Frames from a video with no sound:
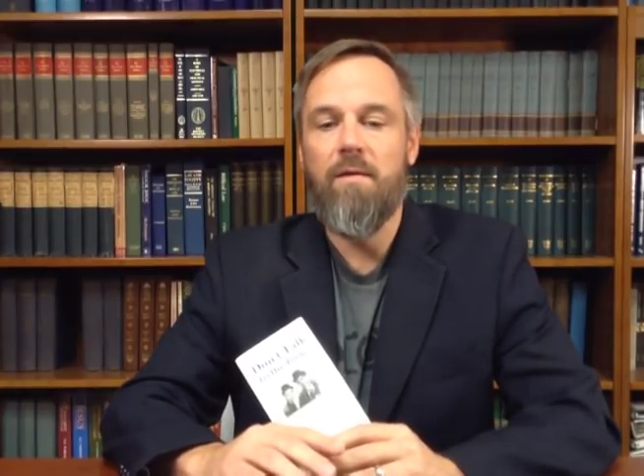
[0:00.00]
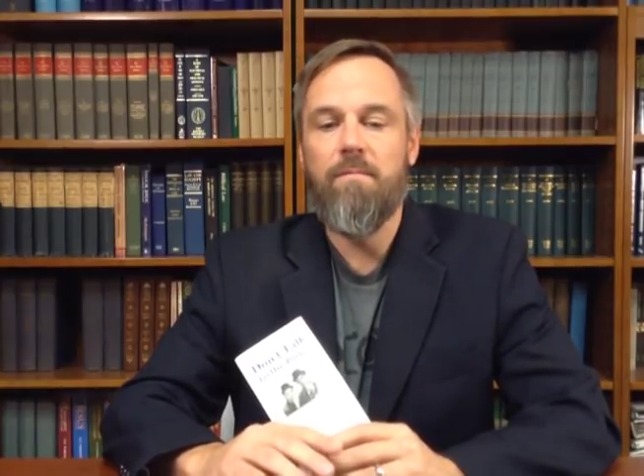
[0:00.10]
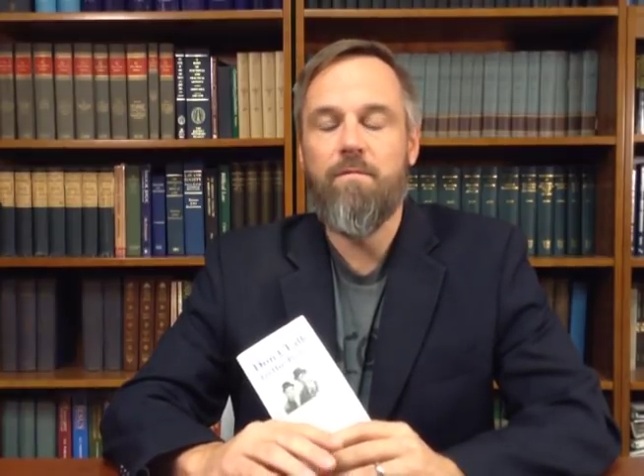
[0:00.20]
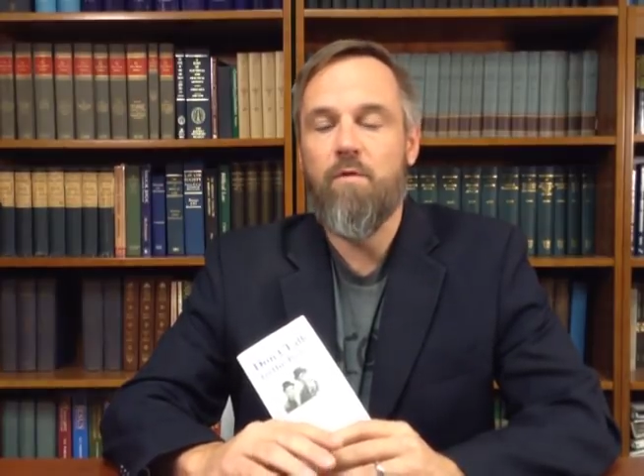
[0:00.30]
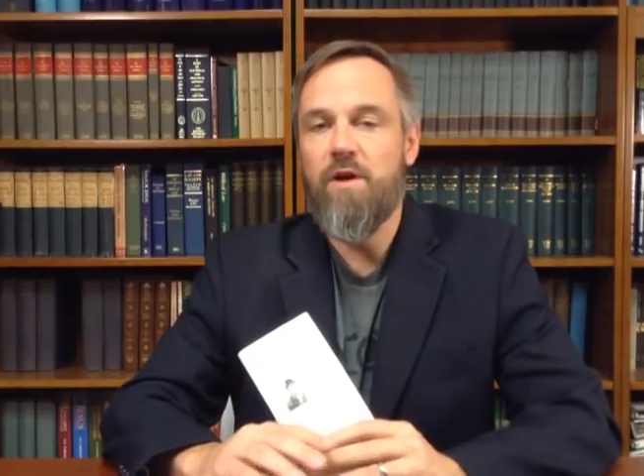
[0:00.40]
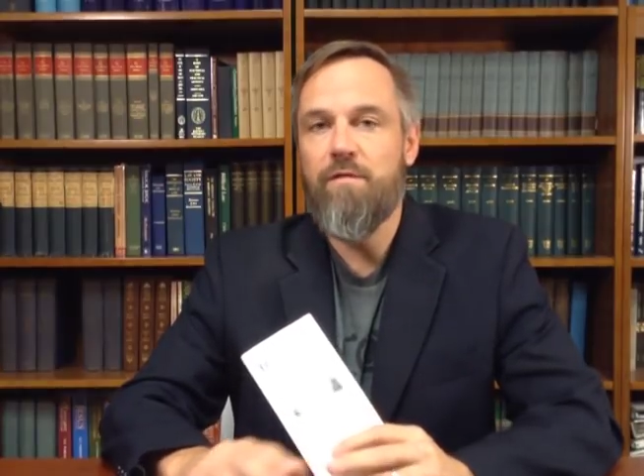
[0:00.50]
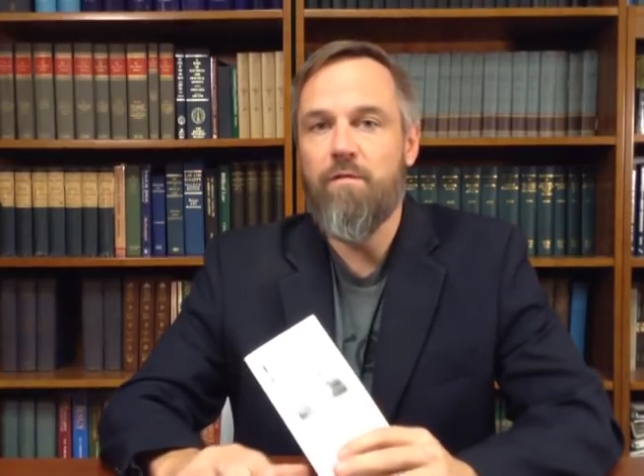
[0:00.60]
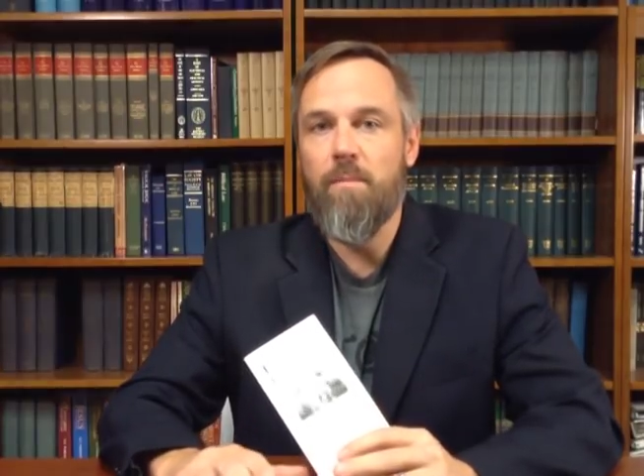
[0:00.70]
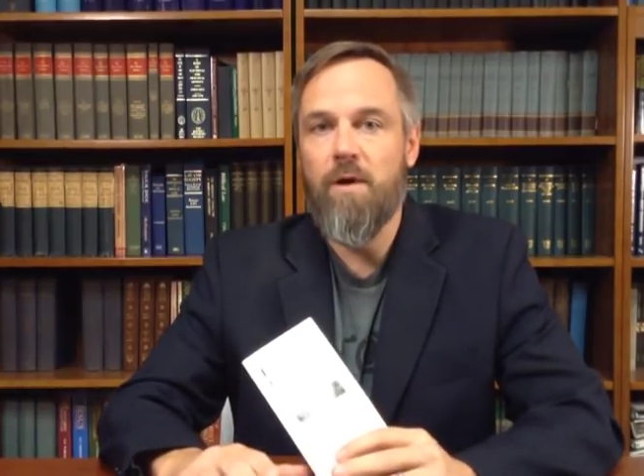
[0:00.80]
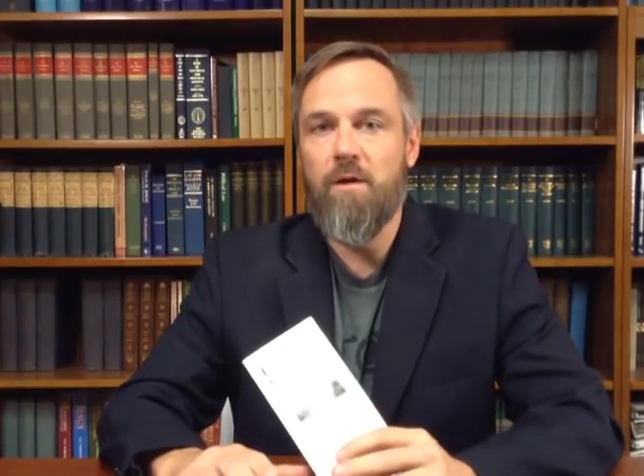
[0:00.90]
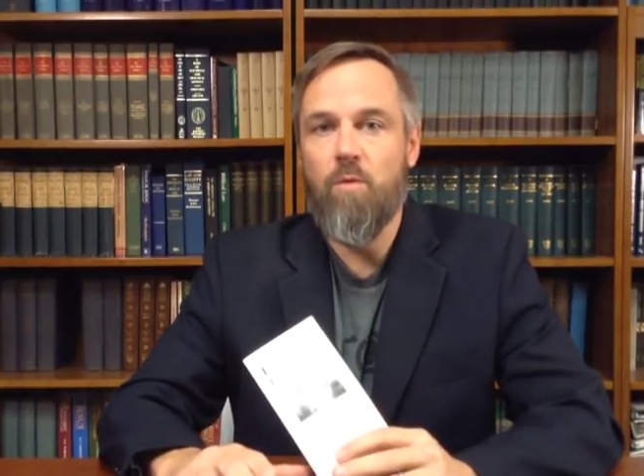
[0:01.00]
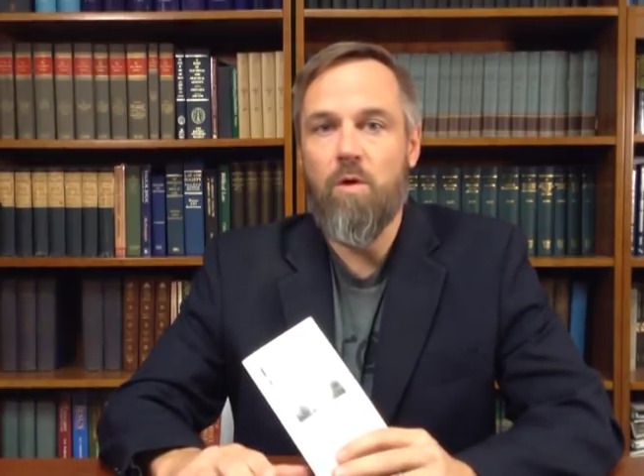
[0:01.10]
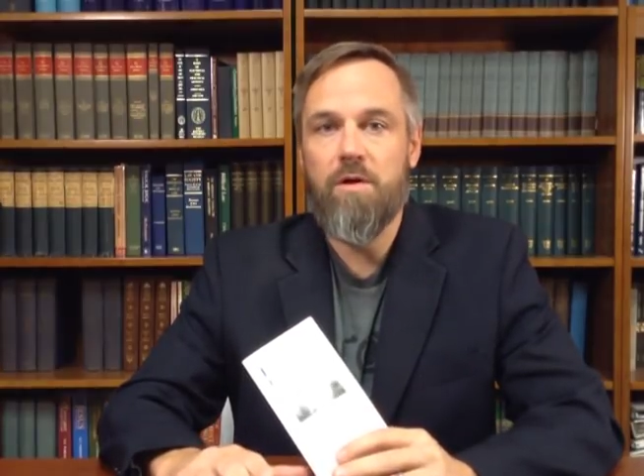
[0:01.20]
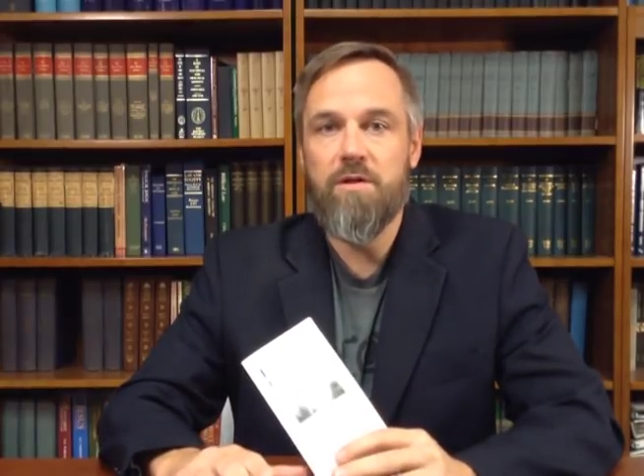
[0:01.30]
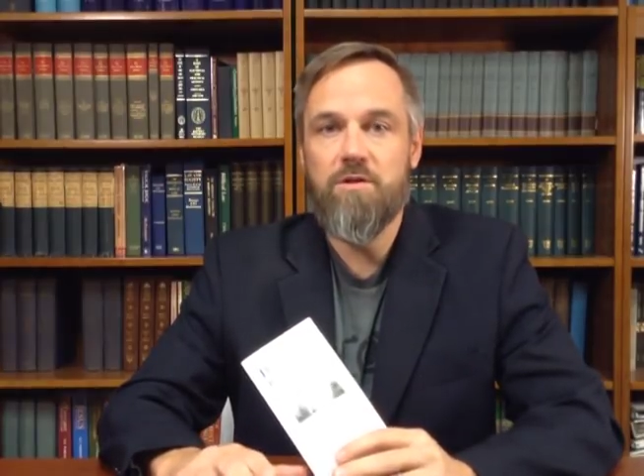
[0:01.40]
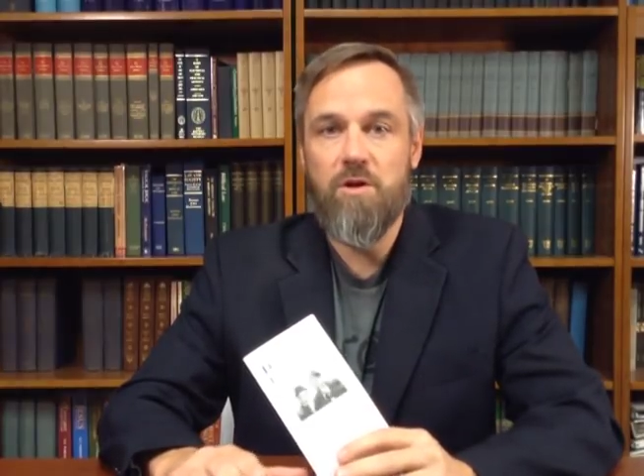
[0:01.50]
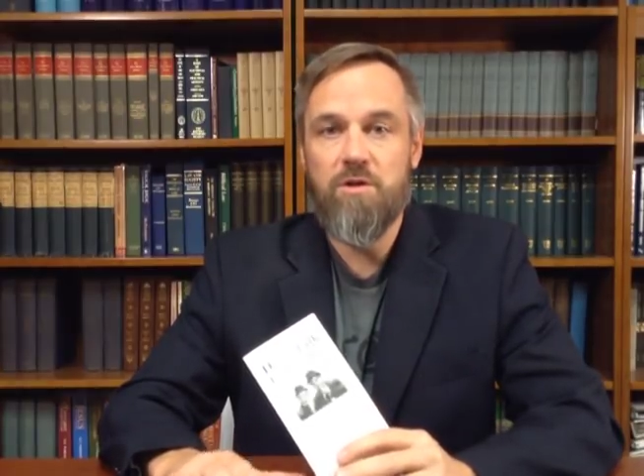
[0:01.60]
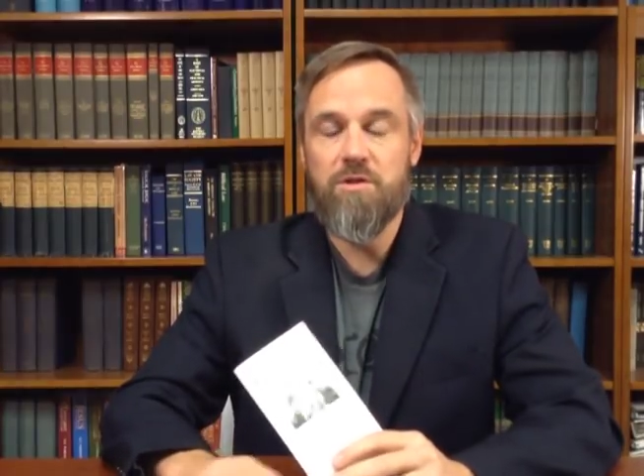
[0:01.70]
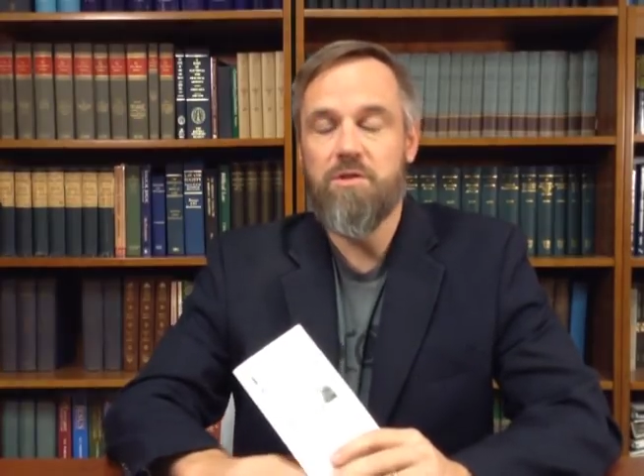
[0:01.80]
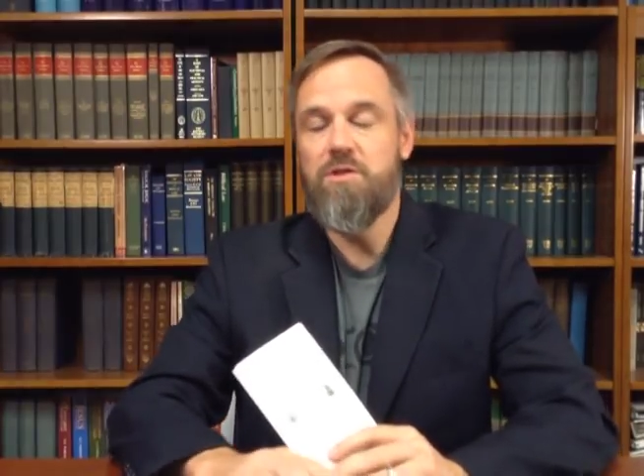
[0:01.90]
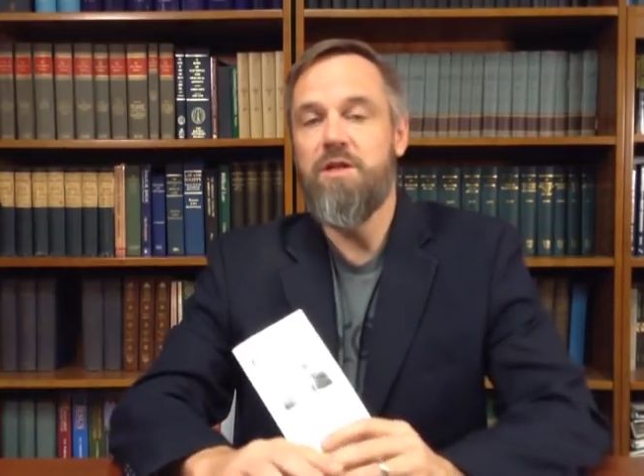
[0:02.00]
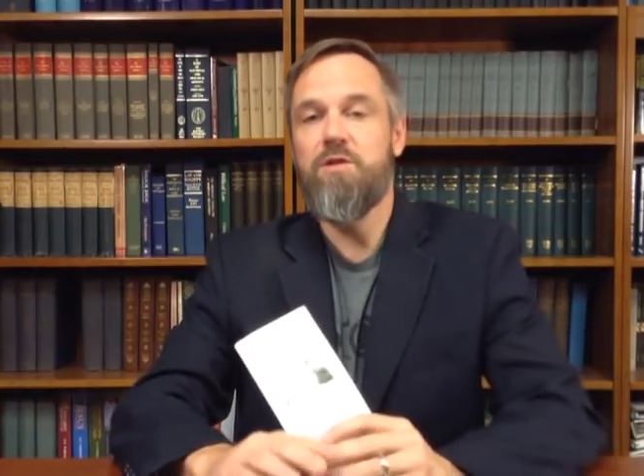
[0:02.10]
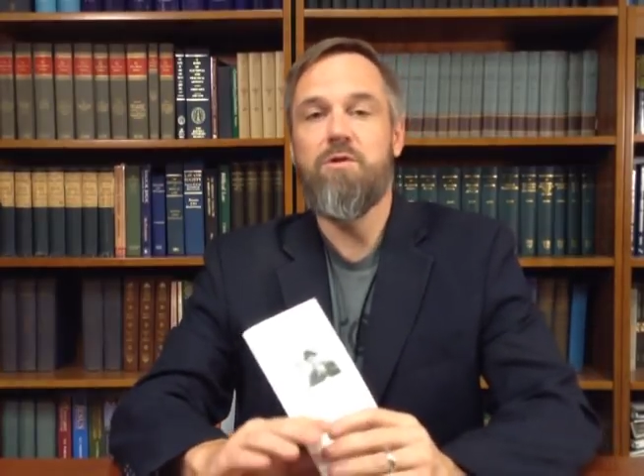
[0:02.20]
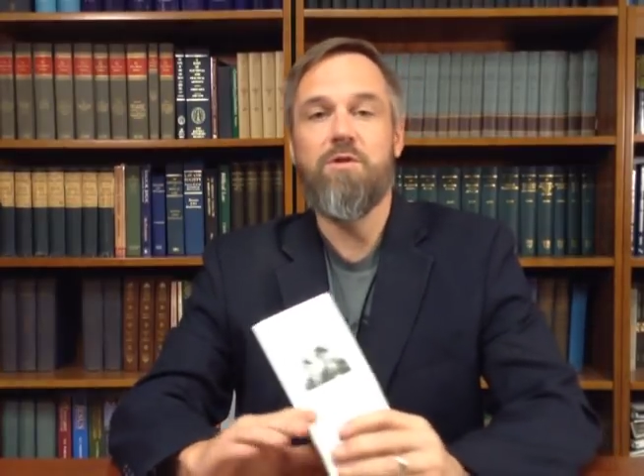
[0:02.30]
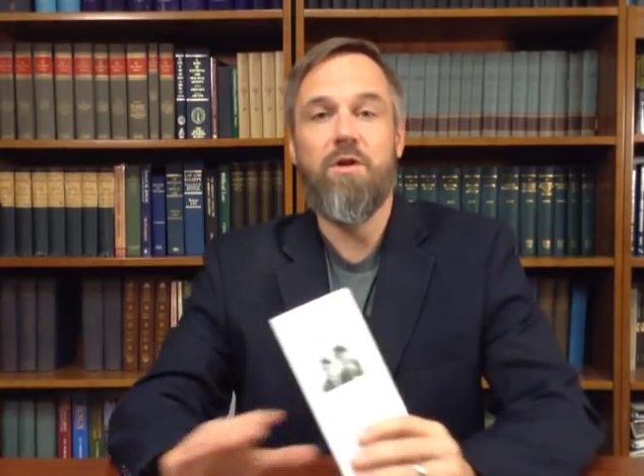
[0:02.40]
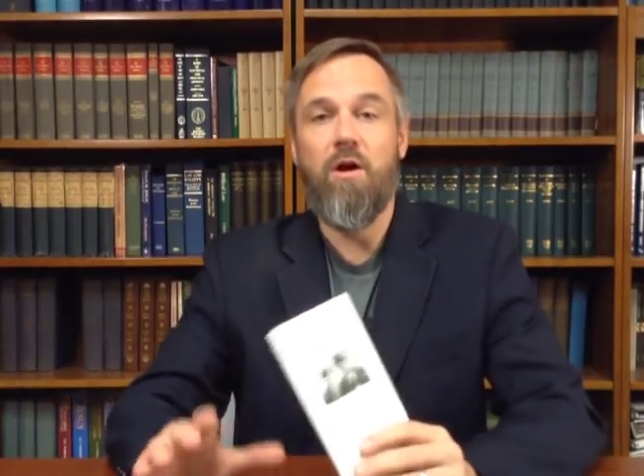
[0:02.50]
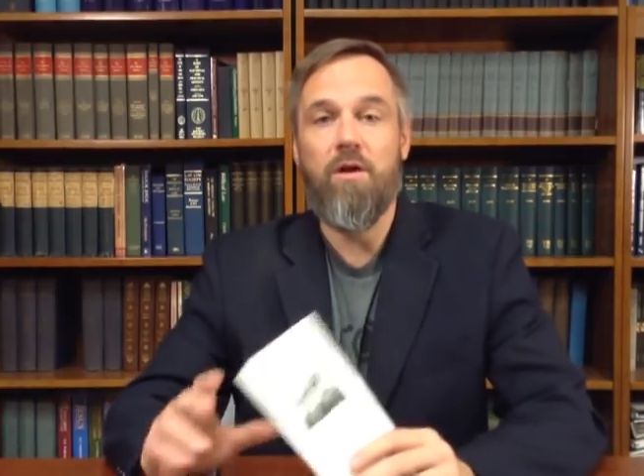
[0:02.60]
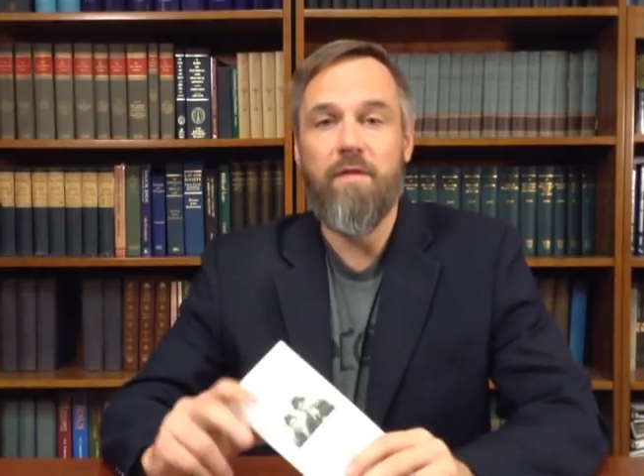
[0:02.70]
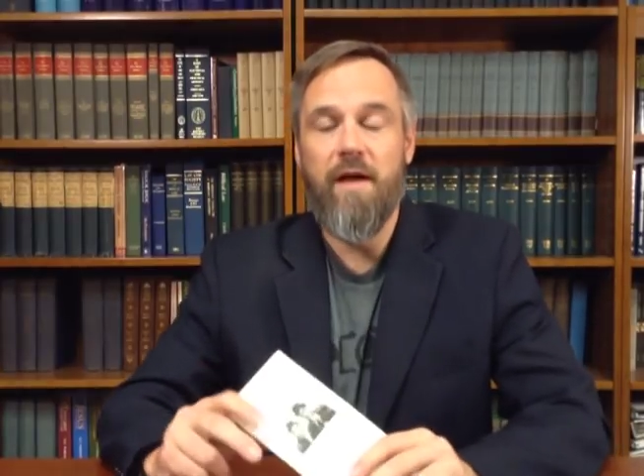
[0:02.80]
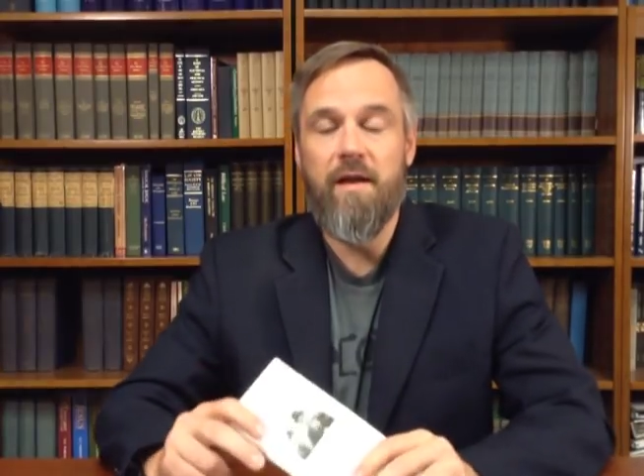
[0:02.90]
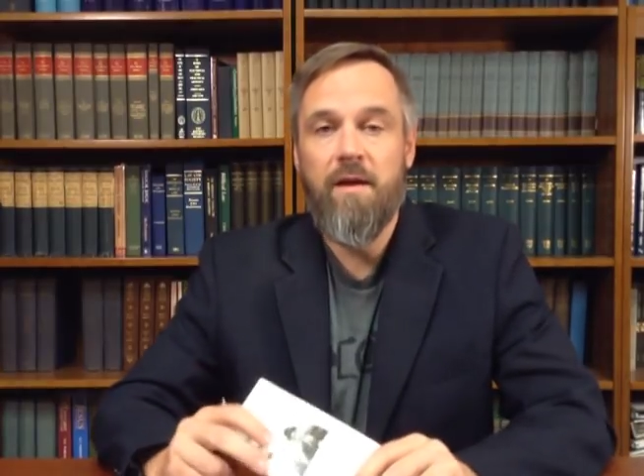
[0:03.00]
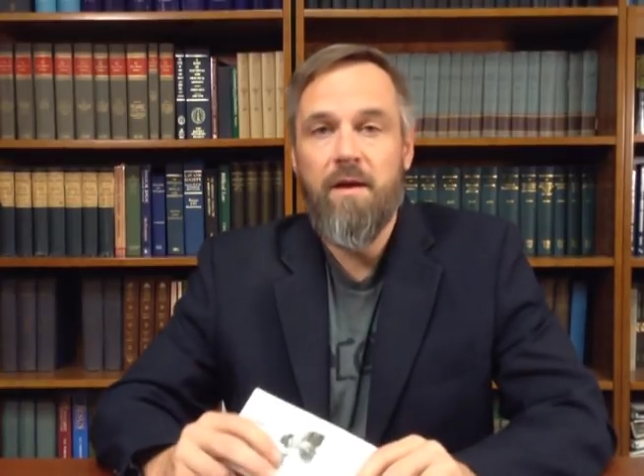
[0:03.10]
free from unwarranted searches and seizures, and all of that,